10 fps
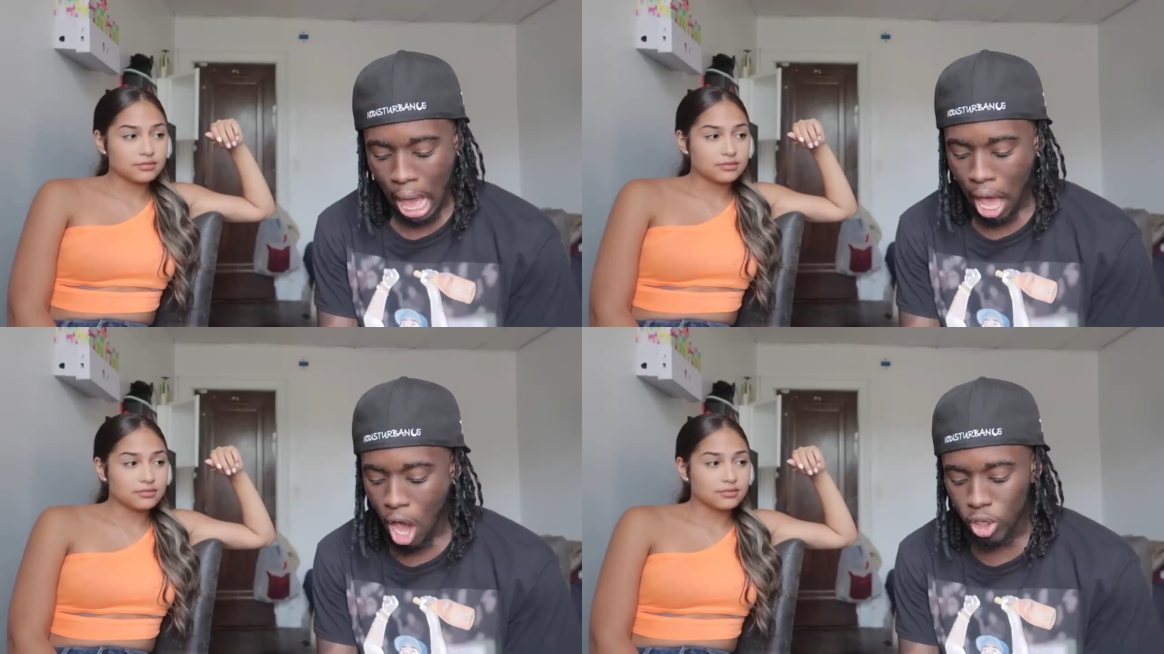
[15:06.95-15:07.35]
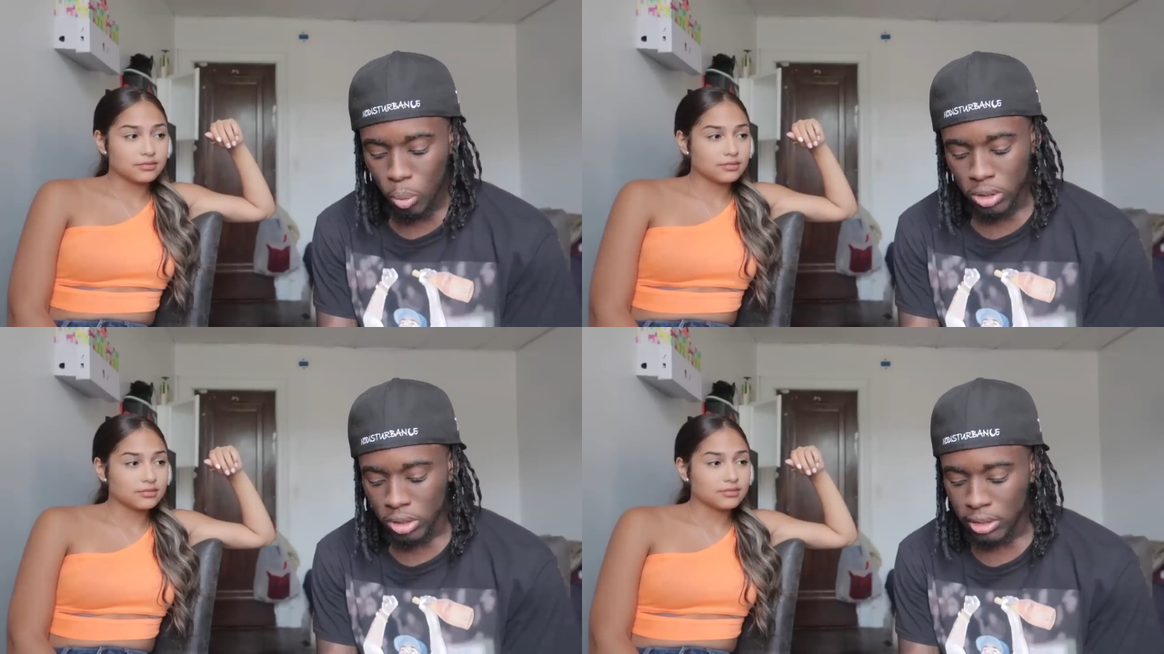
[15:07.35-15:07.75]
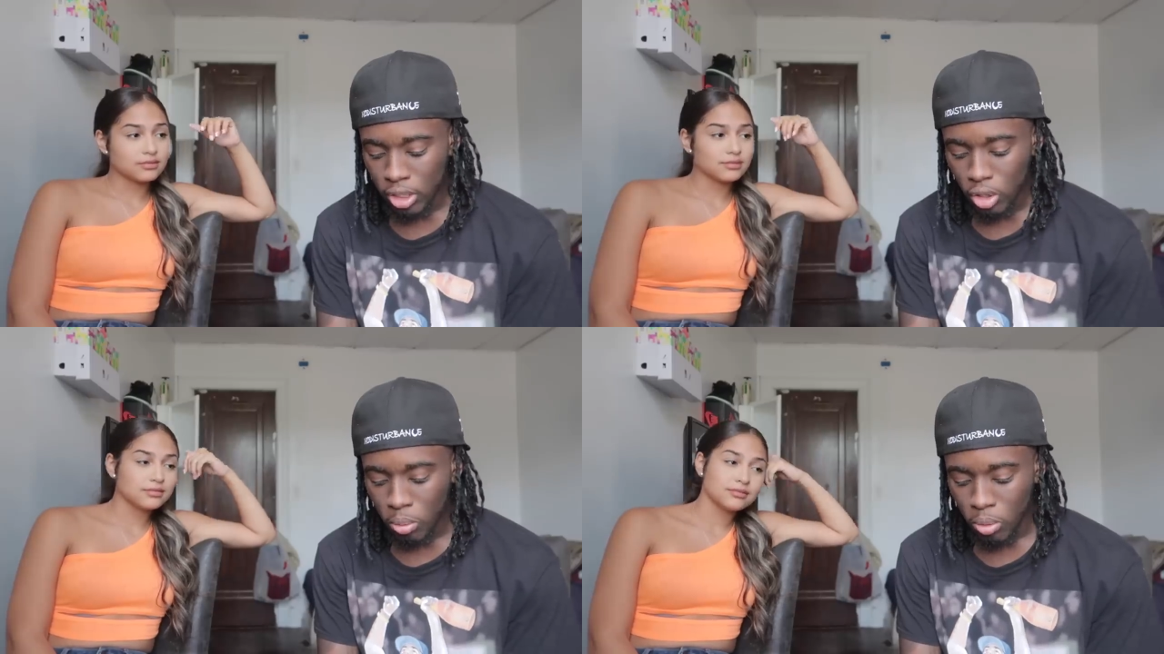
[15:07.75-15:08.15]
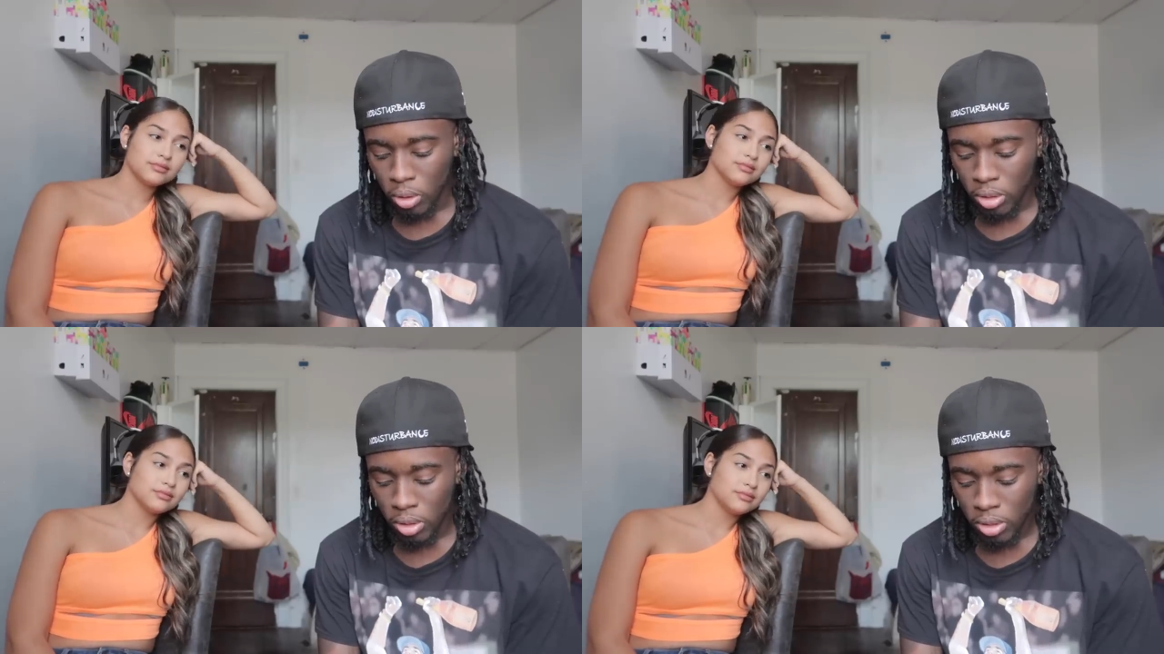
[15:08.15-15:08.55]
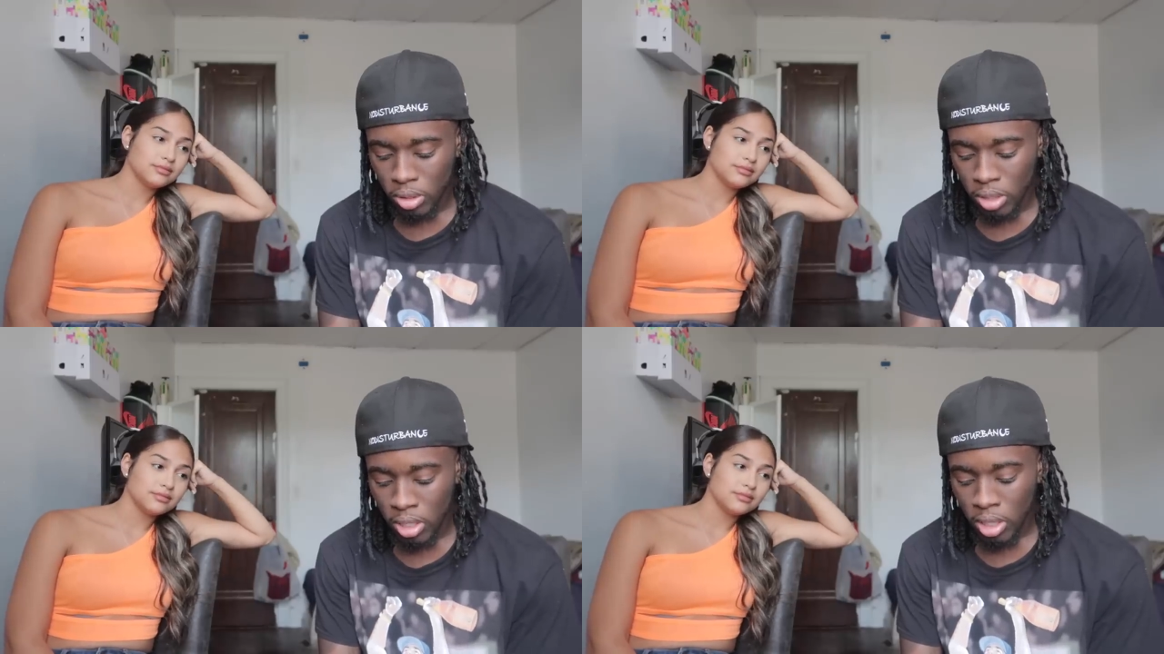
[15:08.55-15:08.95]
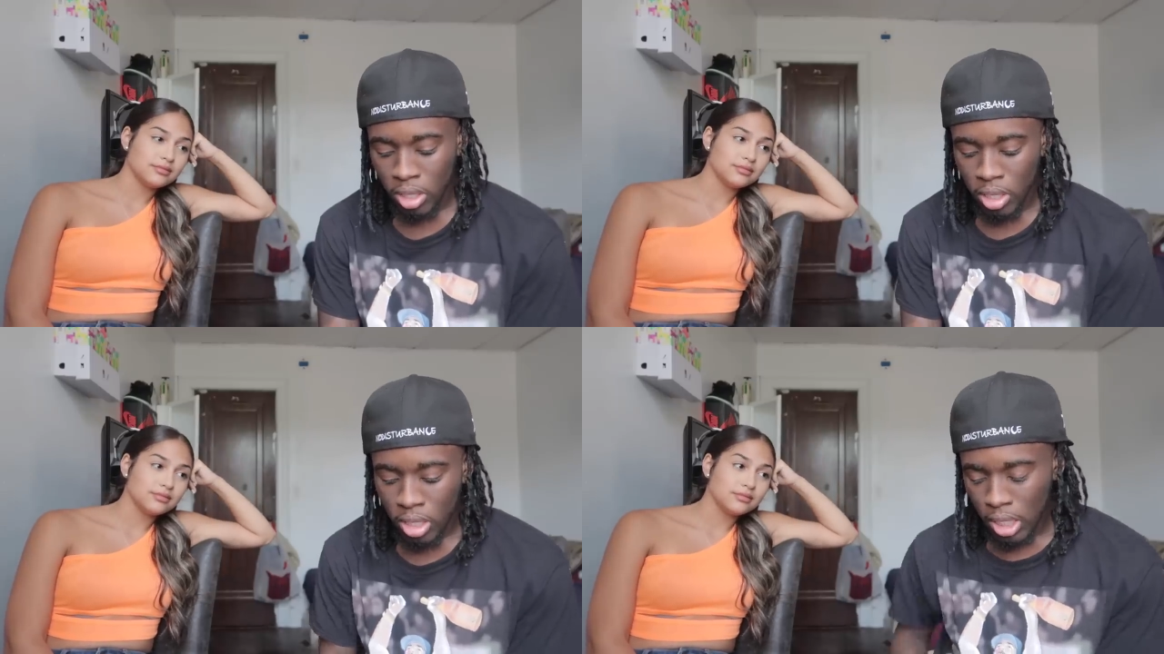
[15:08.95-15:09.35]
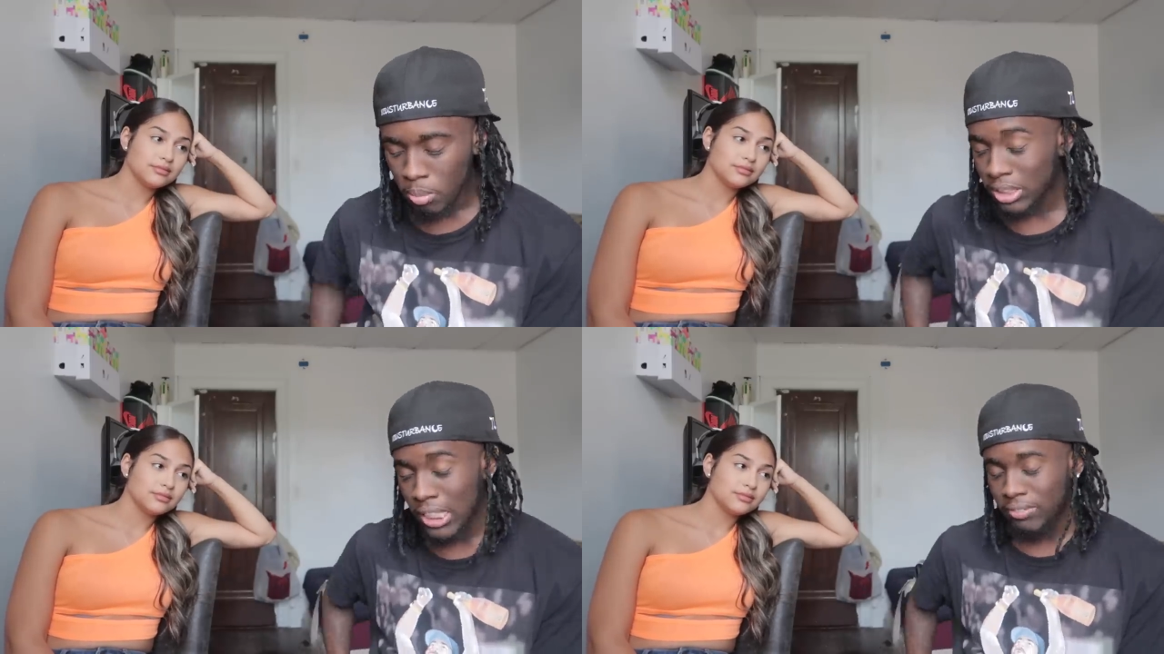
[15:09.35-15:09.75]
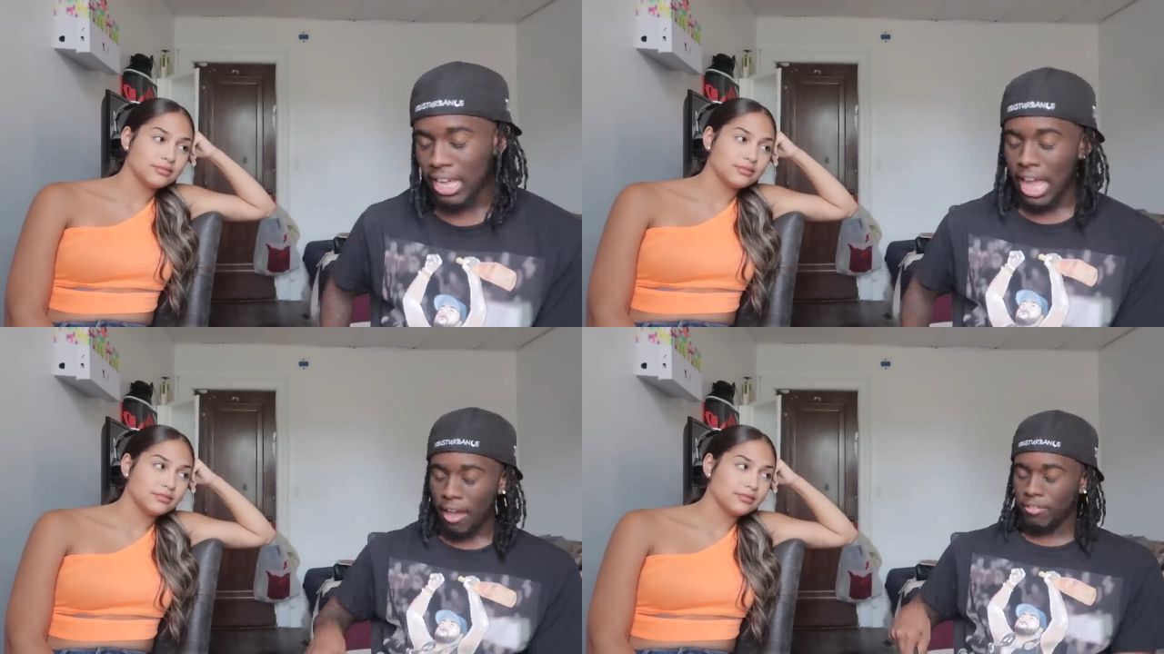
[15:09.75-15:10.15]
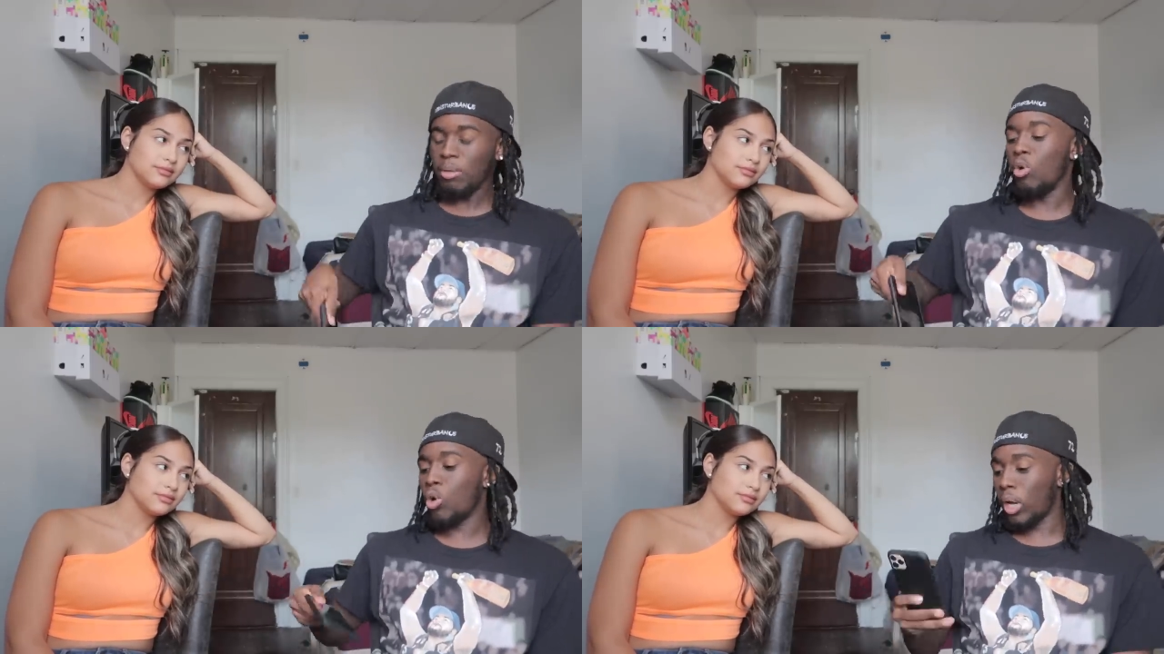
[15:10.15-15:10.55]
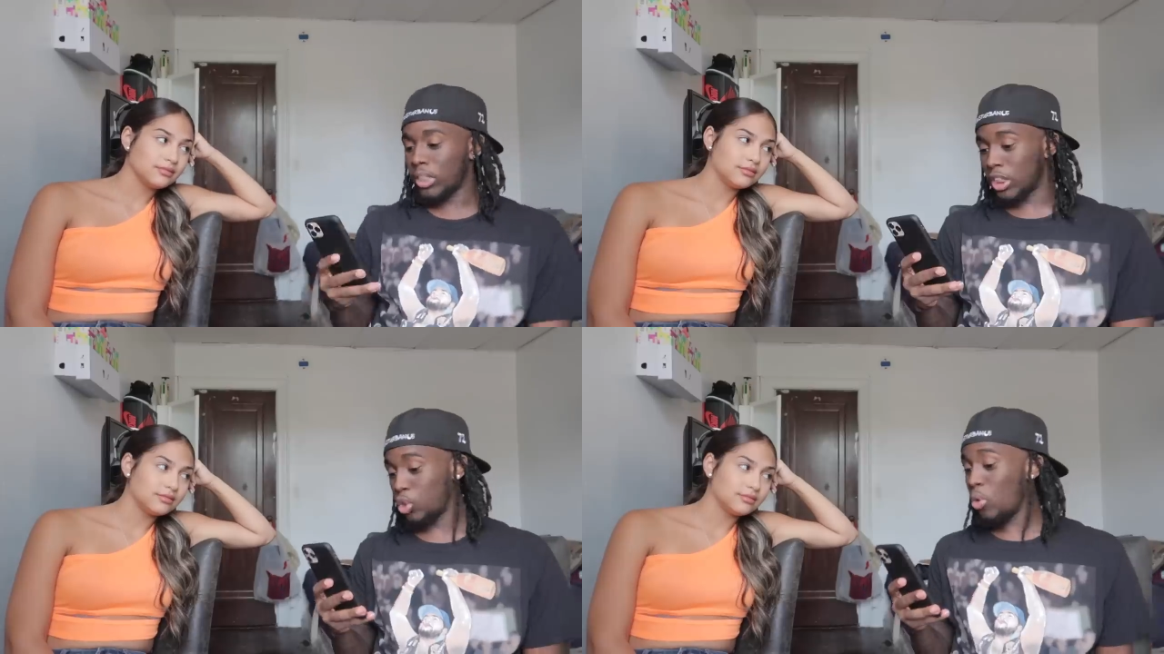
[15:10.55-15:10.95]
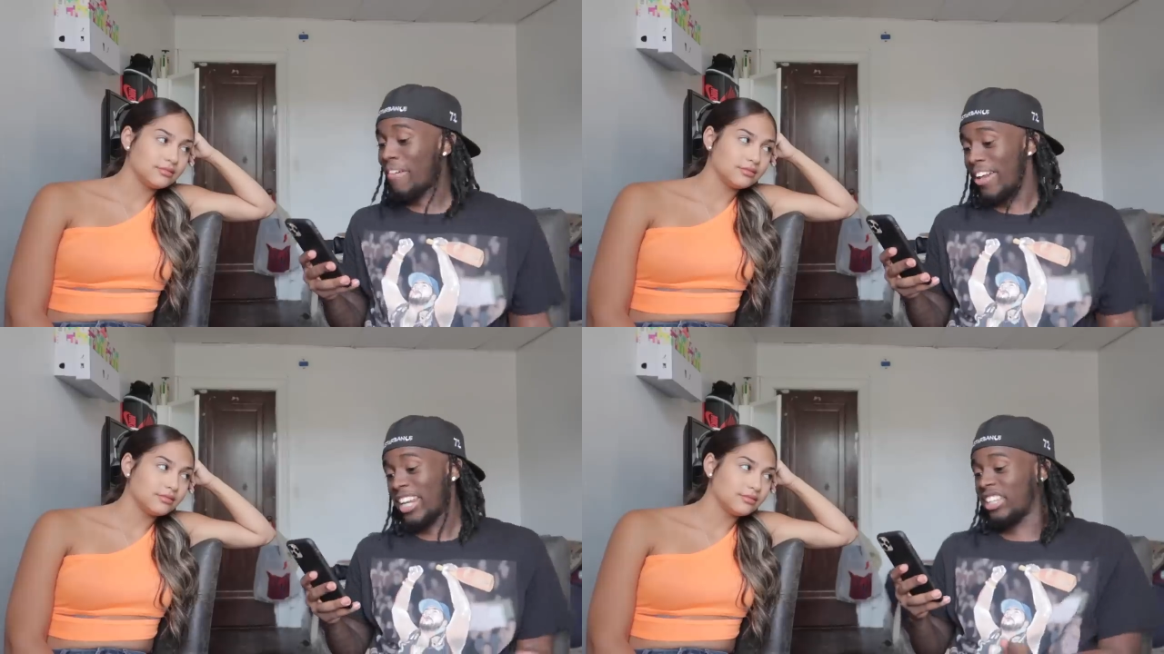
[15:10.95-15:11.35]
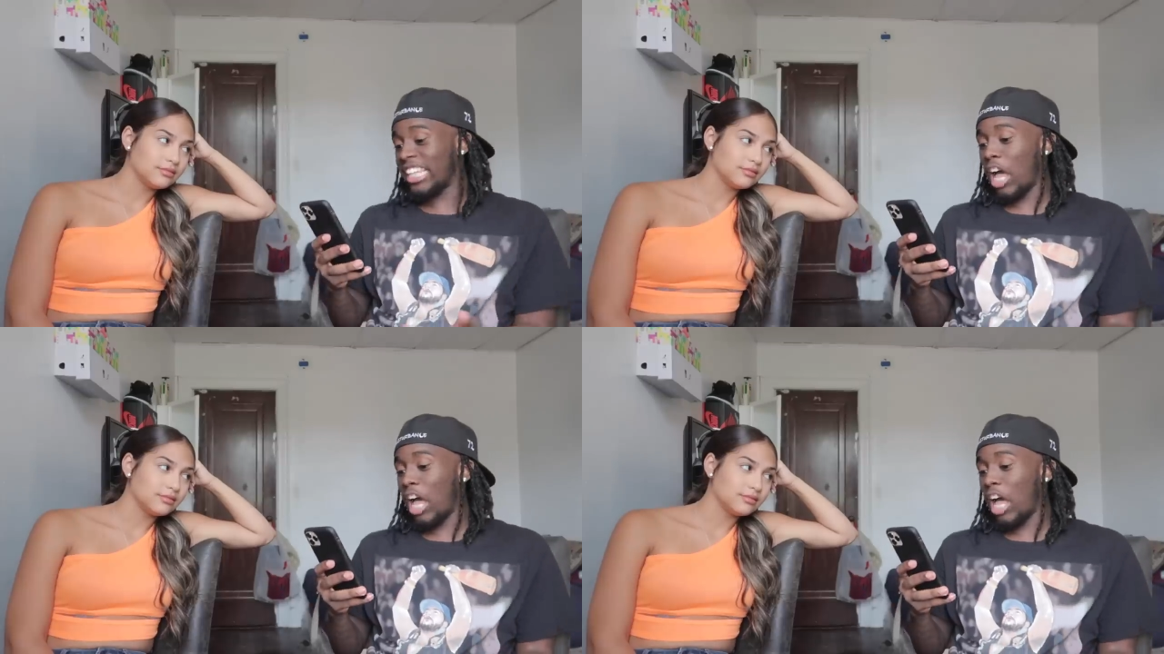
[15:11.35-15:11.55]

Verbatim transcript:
Speaker 1: I don't know what to say no more. Let me see if they have any more questions. Do you have anything